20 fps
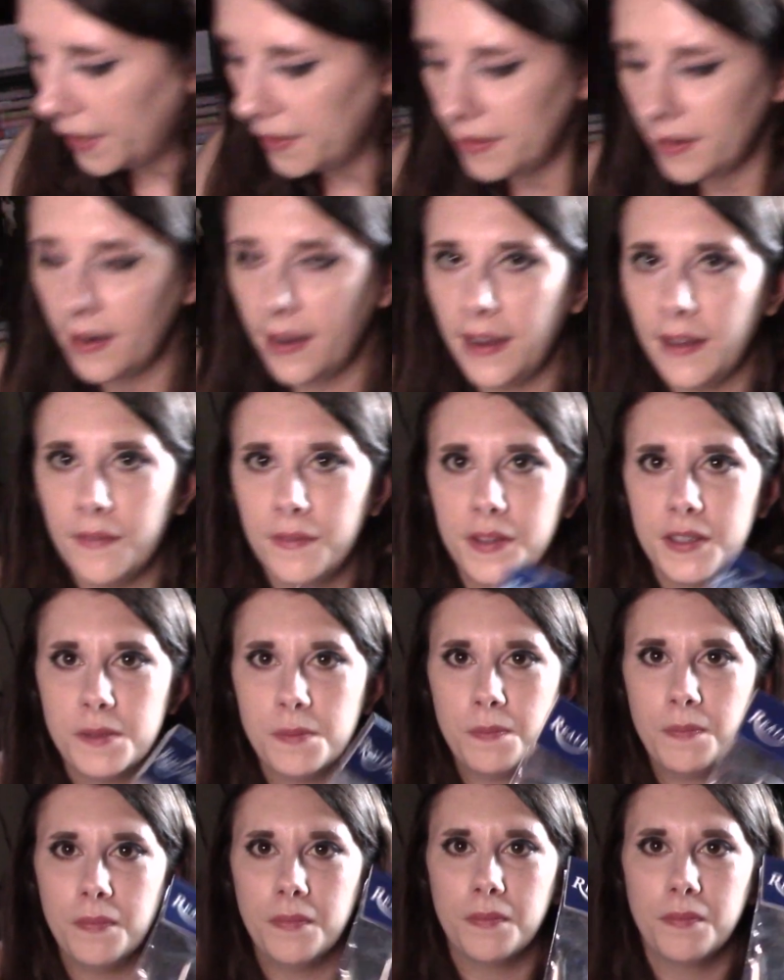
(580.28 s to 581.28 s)
then I have
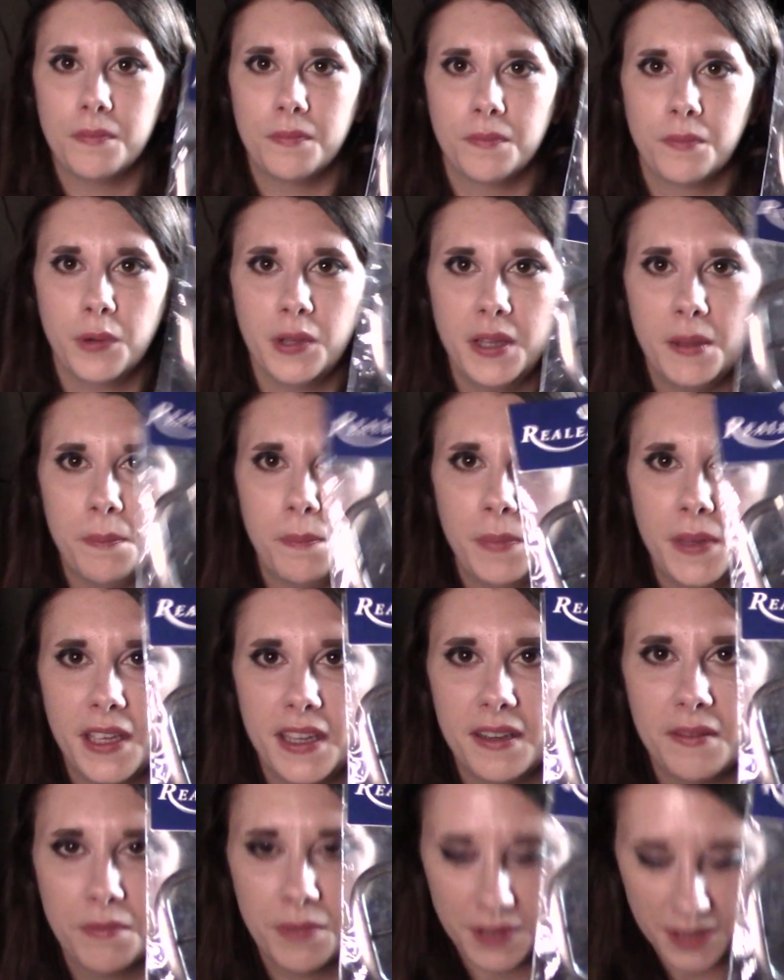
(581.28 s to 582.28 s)
this really
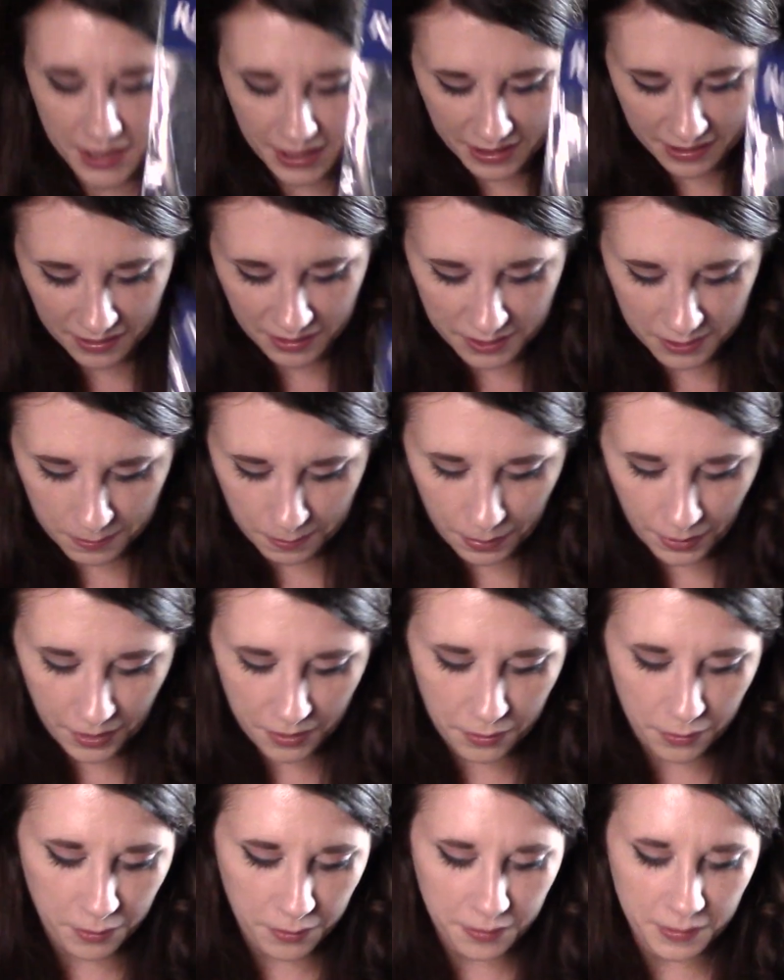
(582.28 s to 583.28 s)
big, ridiculous
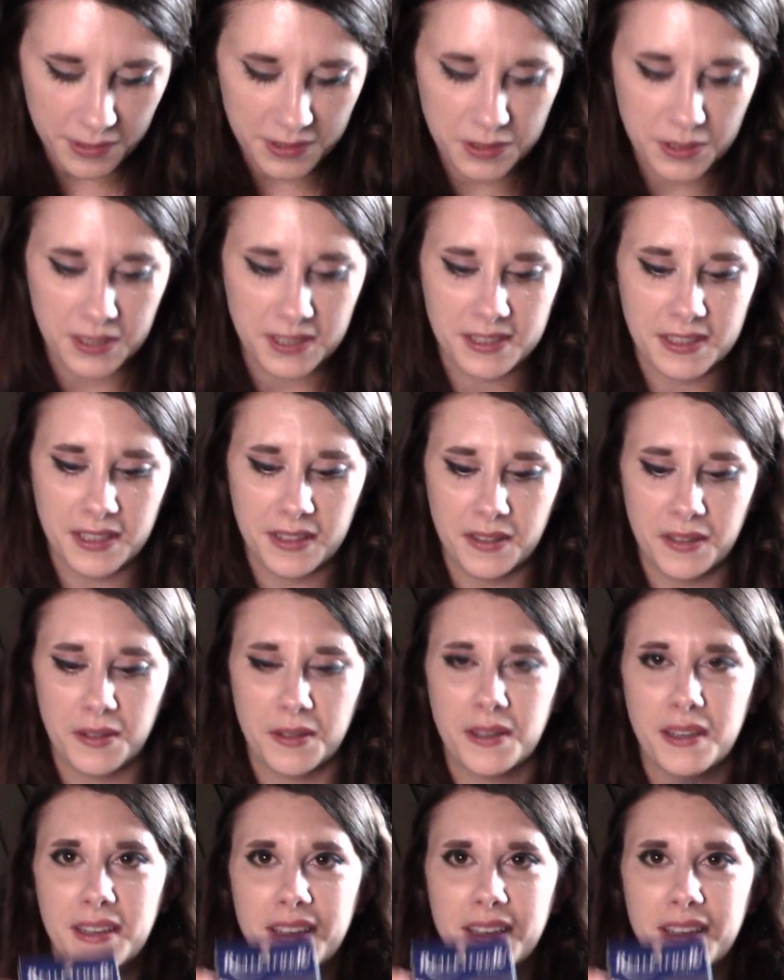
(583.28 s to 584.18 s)
buckle, which is gonna look